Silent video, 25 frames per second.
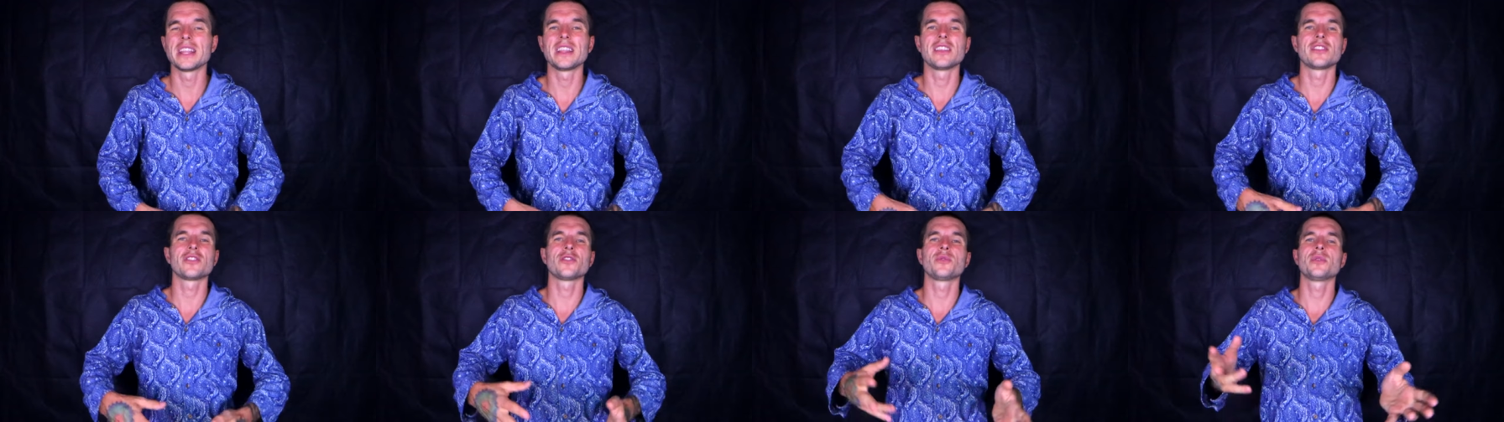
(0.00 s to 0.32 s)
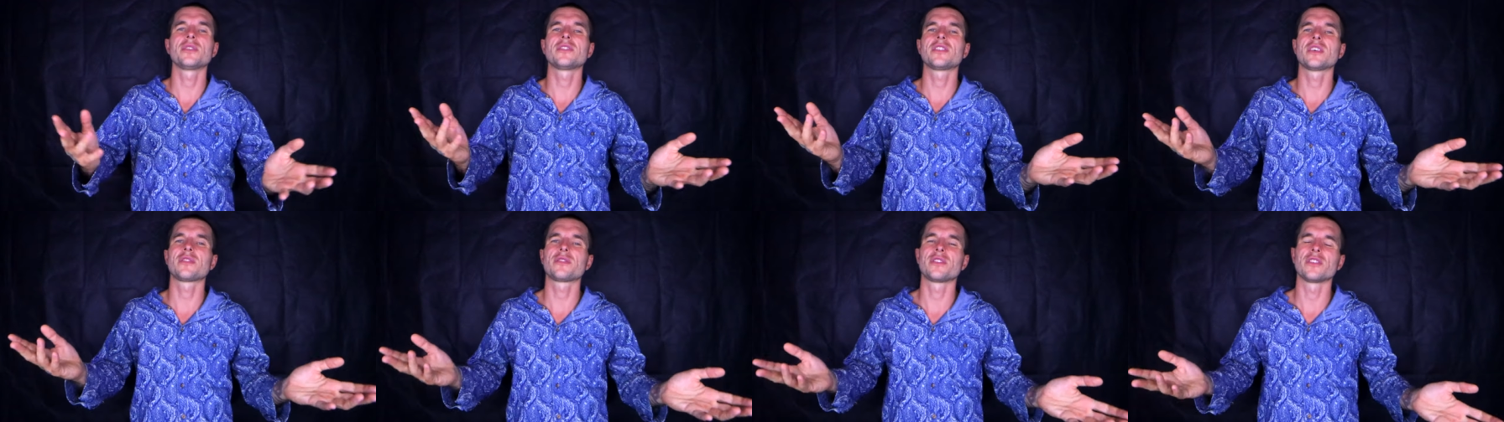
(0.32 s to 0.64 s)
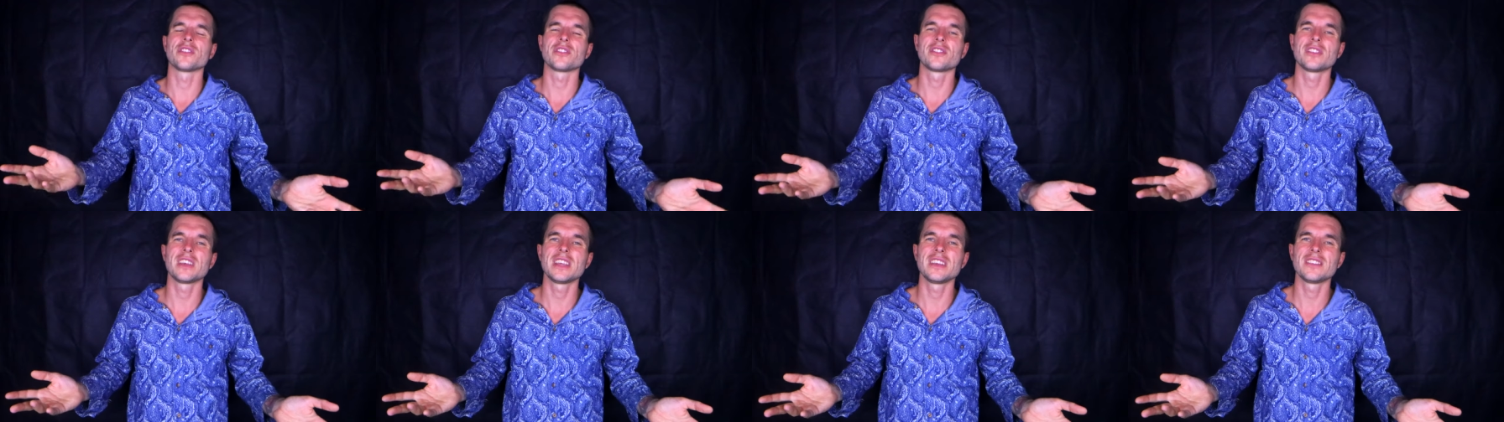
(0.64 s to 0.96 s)
There's always
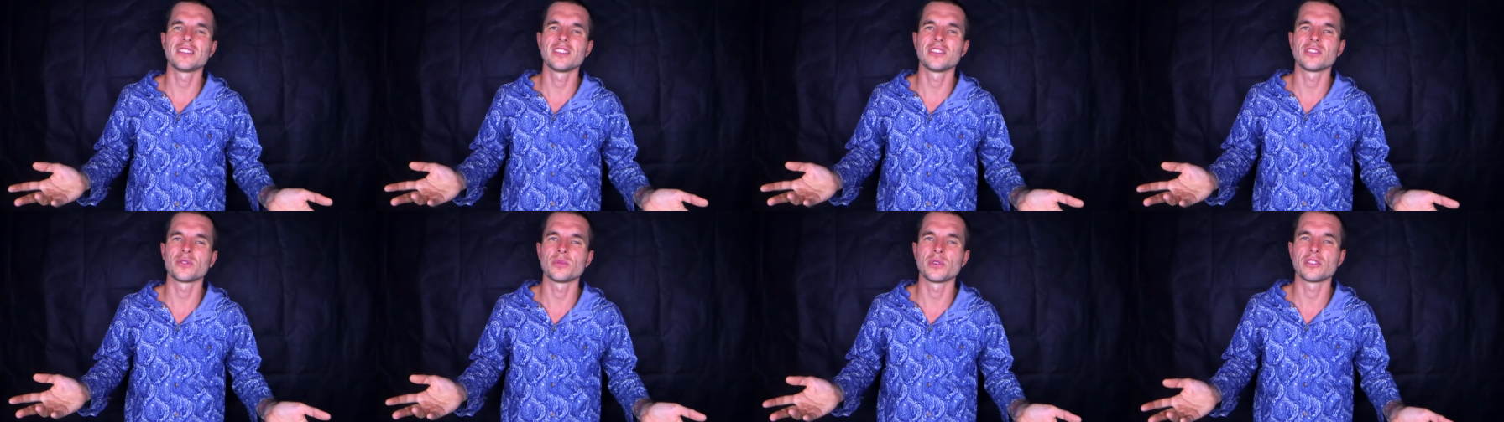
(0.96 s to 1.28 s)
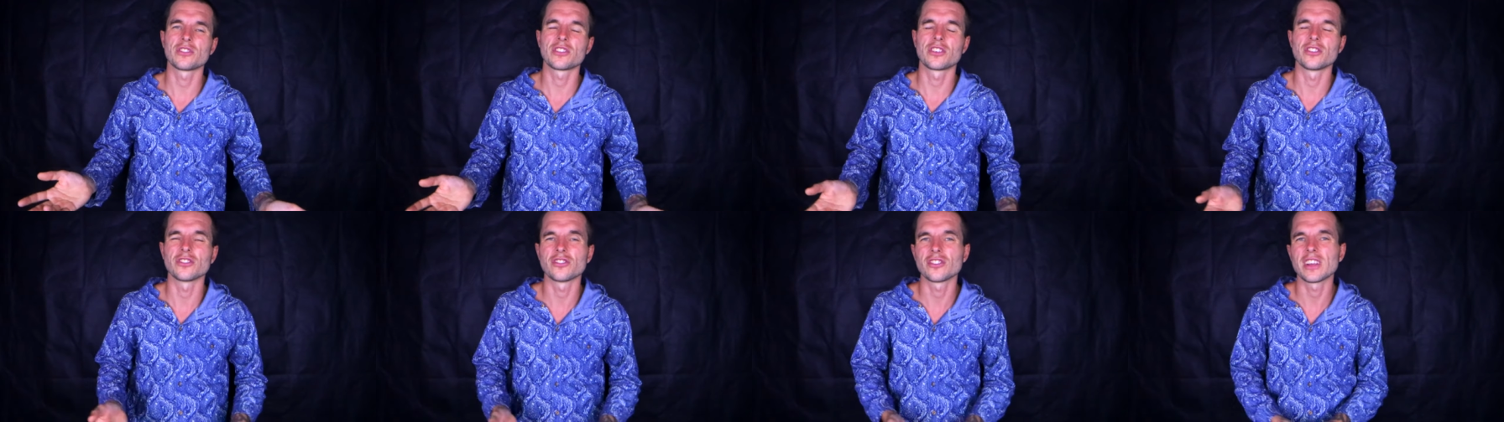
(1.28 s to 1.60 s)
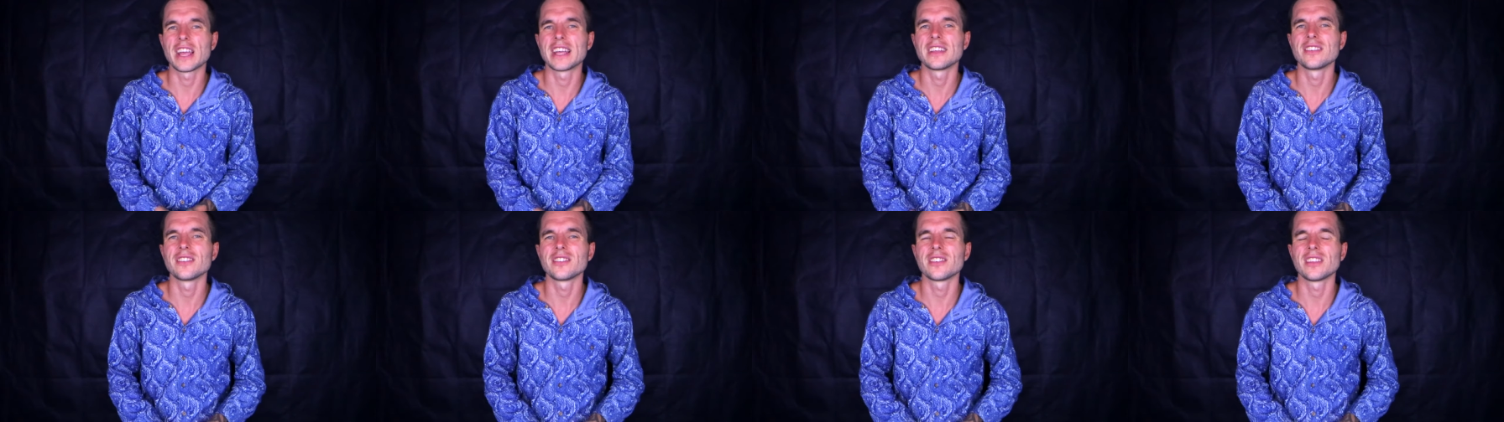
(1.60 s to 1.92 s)
different seasons which can
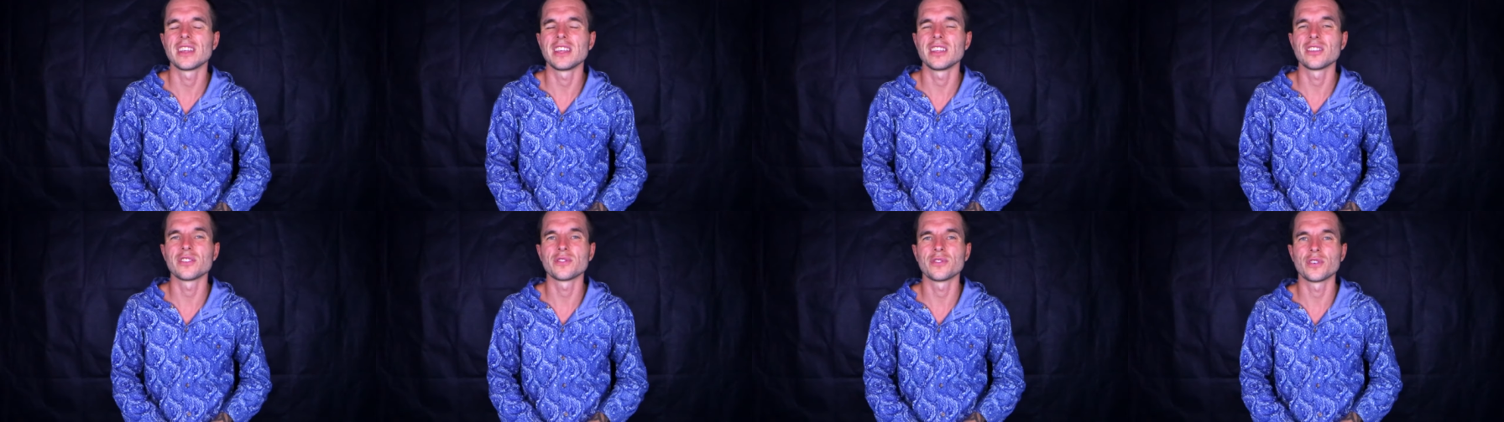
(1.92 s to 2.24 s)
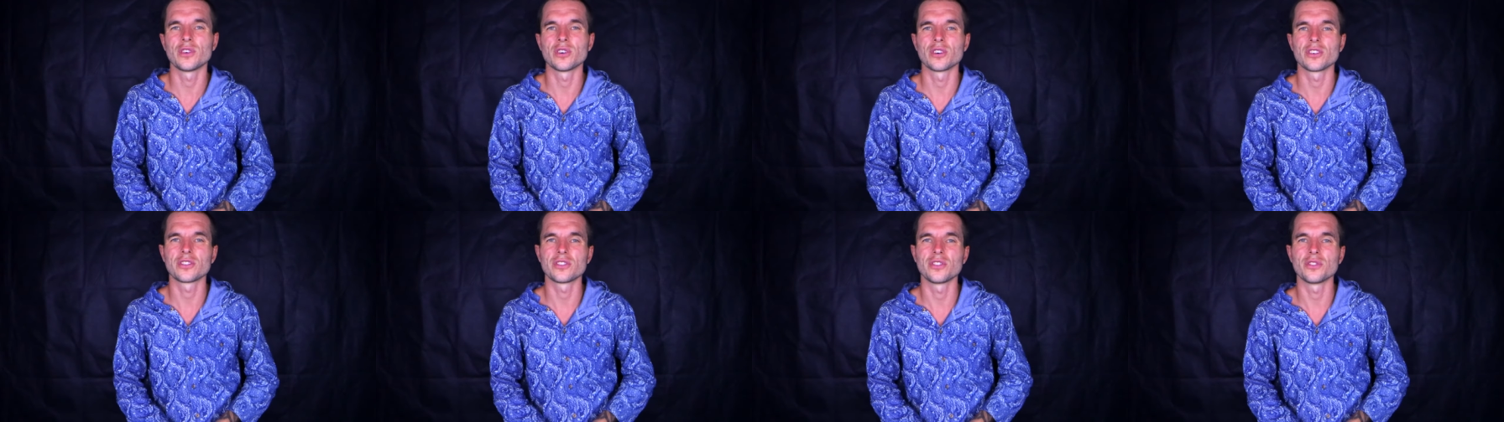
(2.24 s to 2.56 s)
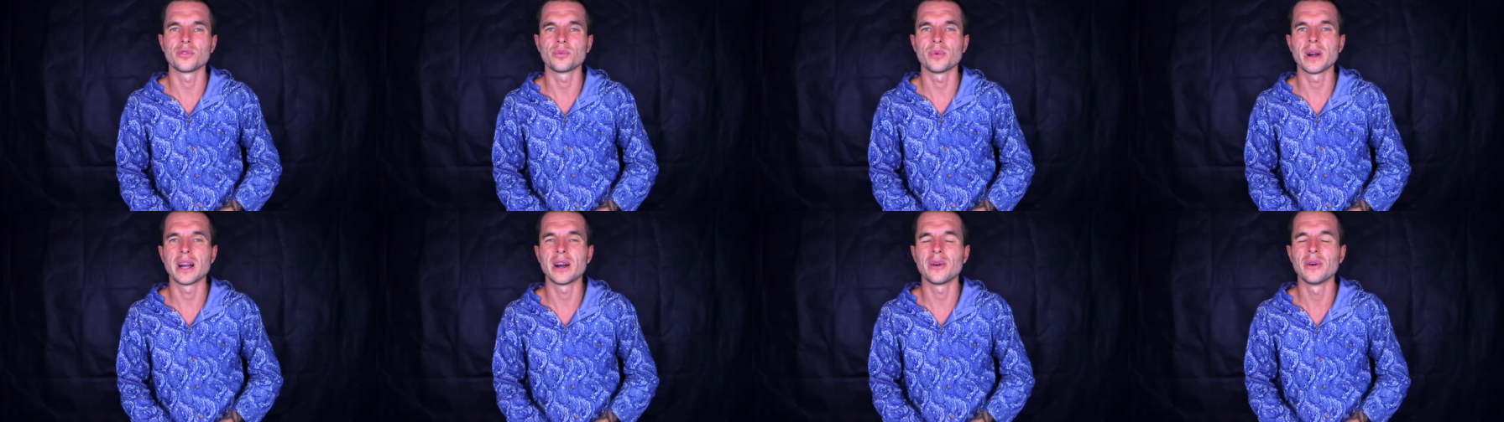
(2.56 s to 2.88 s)
change things for us
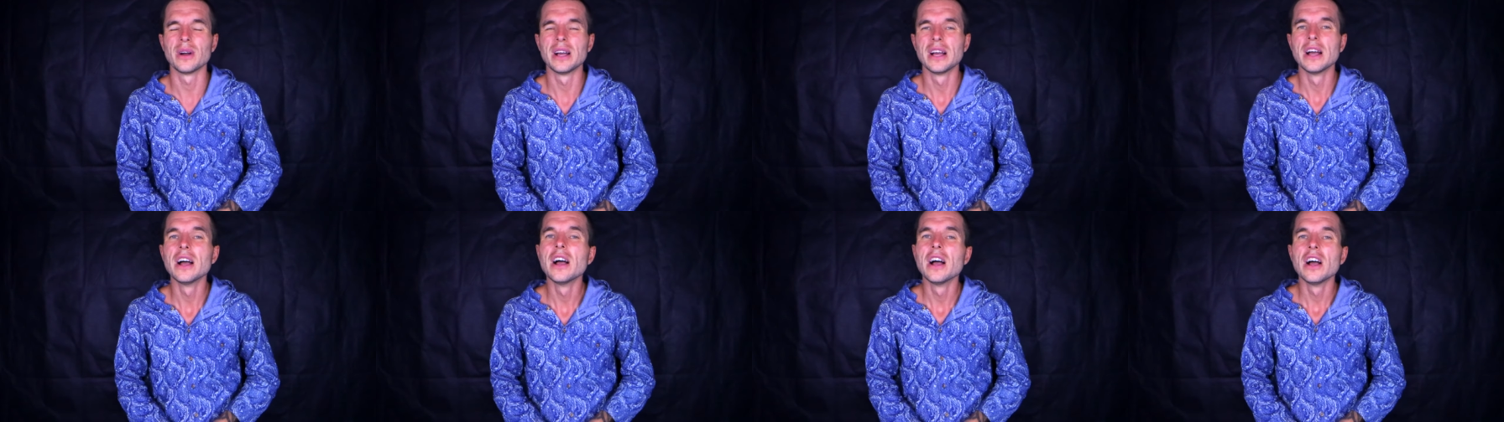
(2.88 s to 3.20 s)
as well.